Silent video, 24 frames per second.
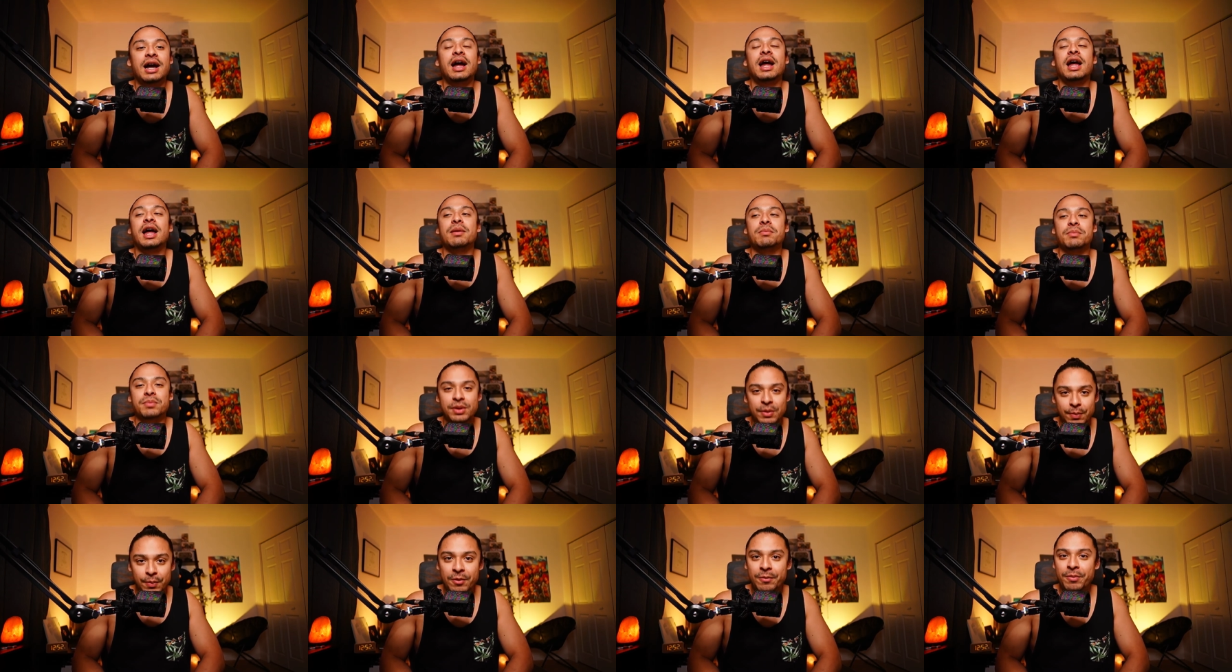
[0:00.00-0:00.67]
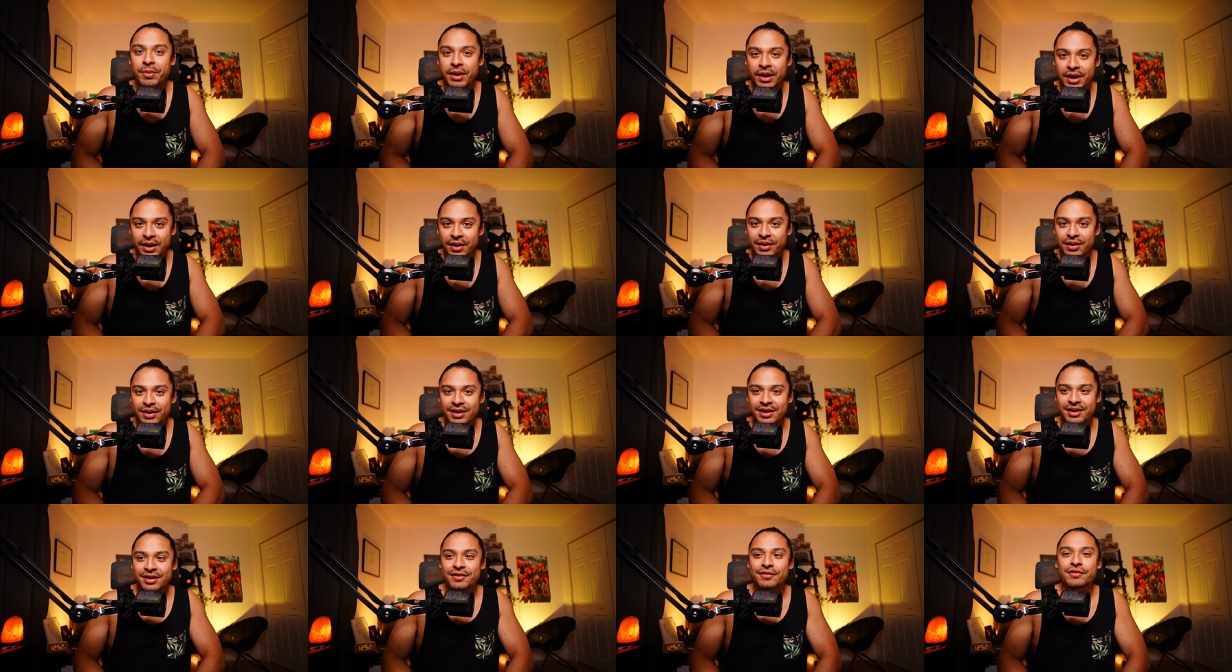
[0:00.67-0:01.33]
and be
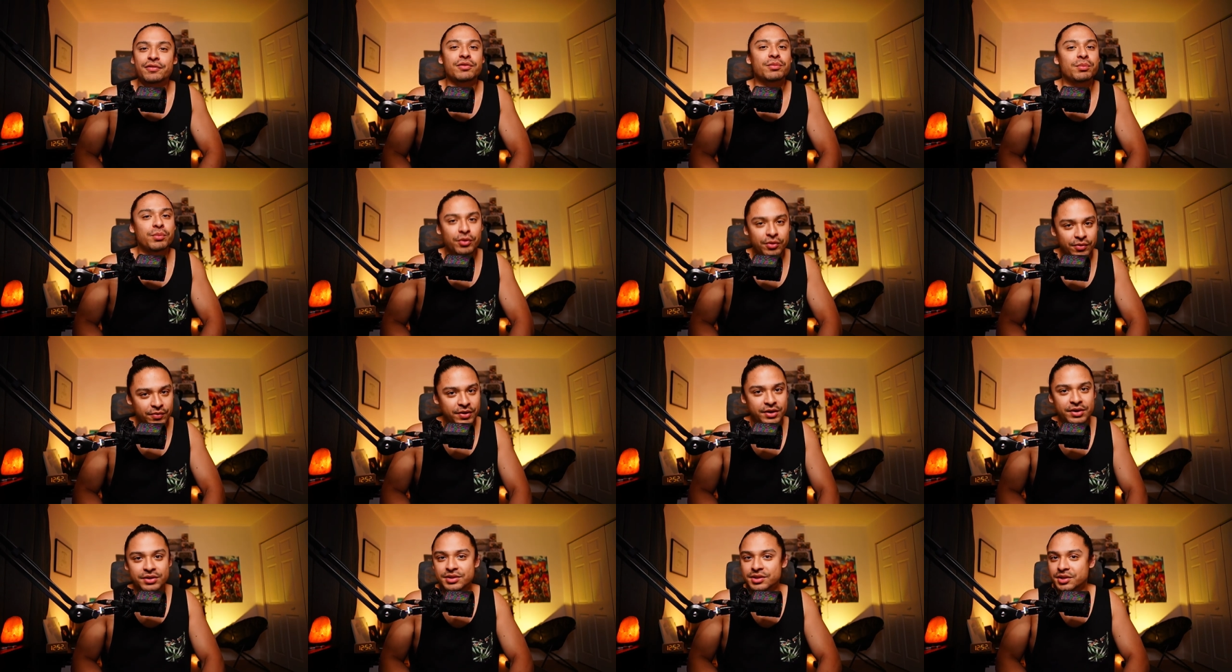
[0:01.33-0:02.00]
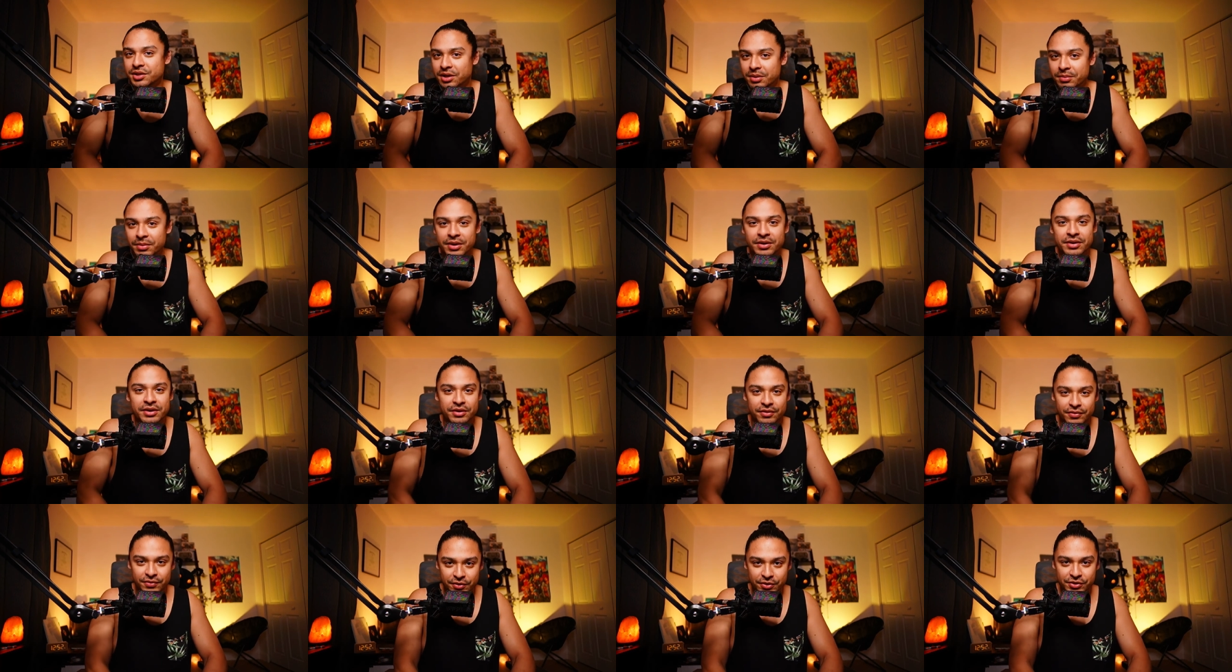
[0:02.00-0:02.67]
prepared for more videos to come out in
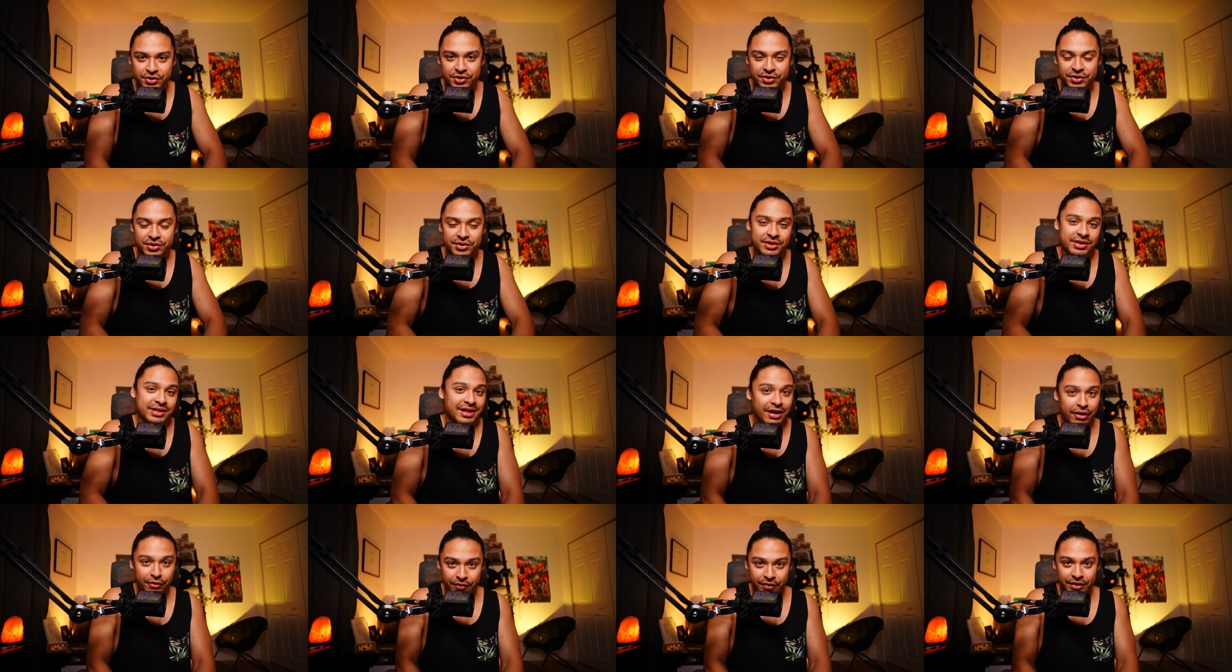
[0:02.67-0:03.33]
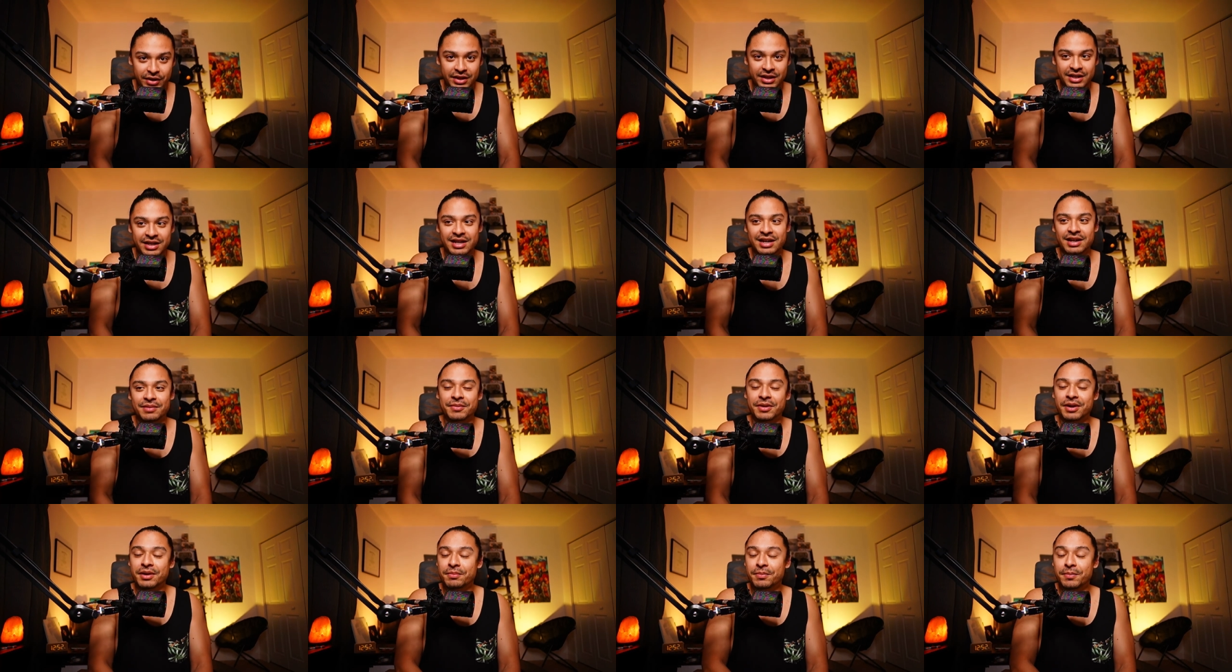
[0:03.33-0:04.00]
the future. Definitely. I'm
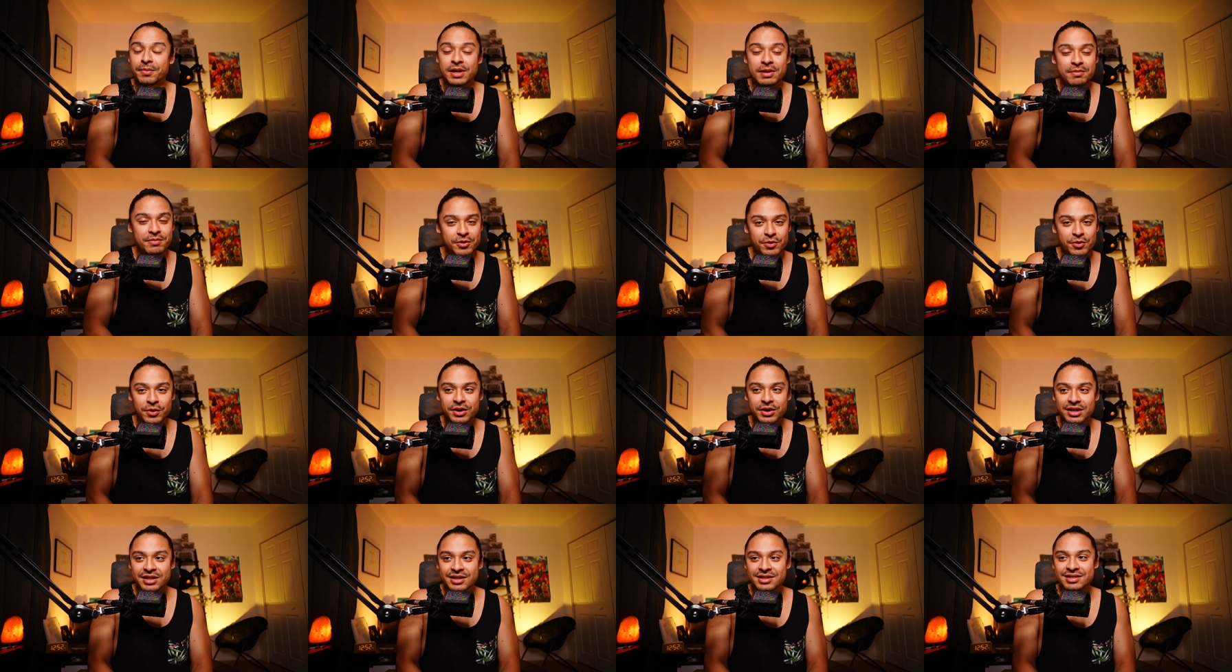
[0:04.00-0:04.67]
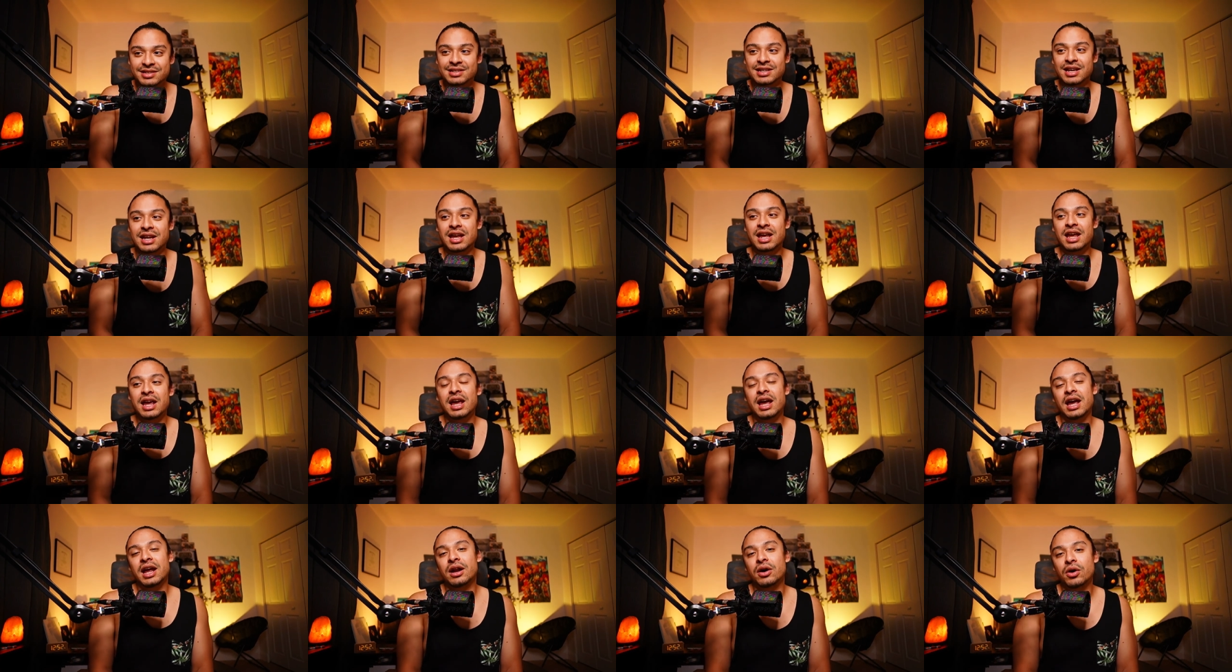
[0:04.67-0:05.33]
going to keep doing this
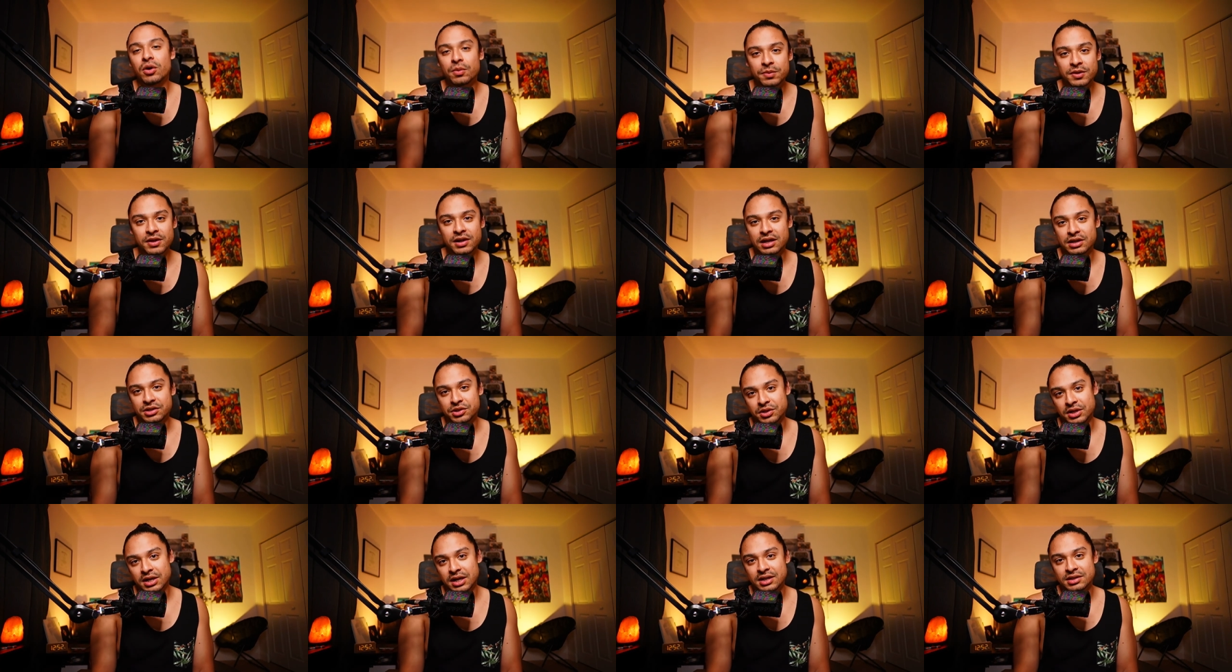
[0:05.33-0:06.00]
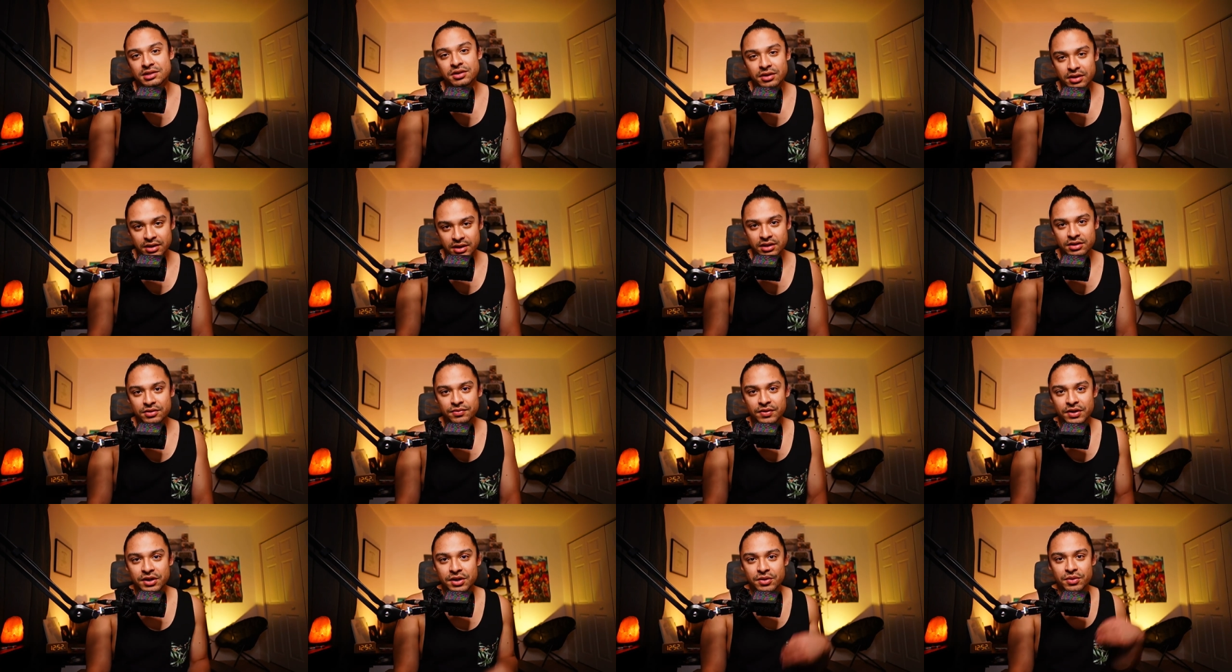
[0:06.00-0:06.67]
and I hope to catch you guys on the next
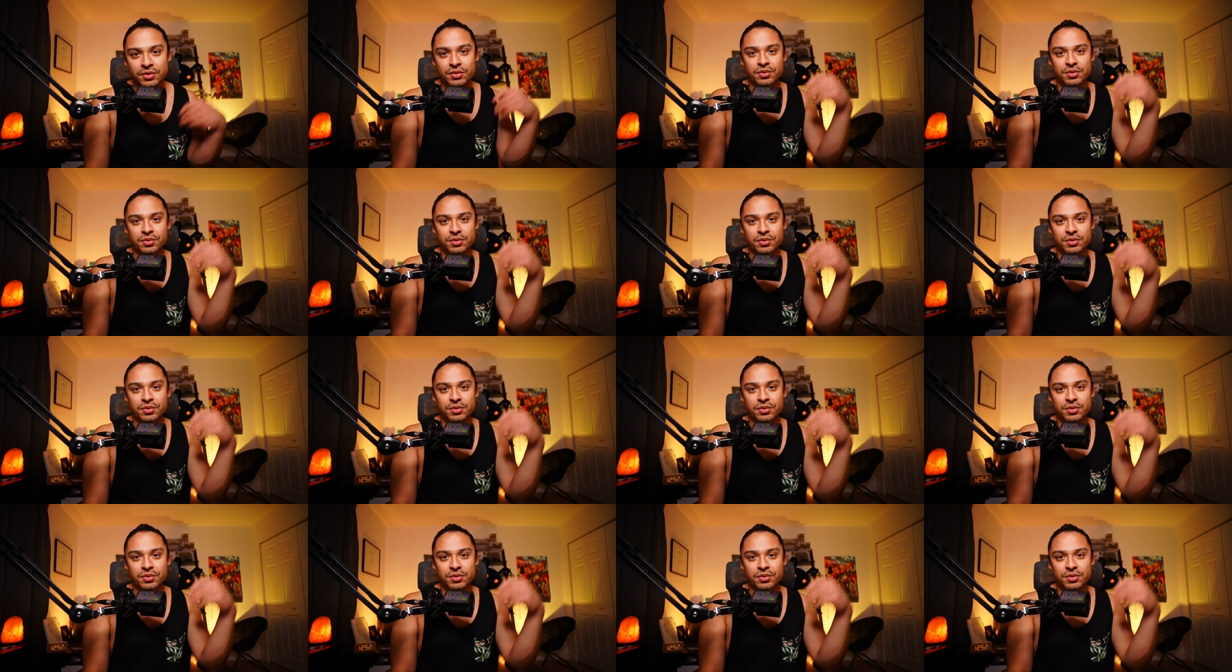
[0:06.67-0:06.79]
video.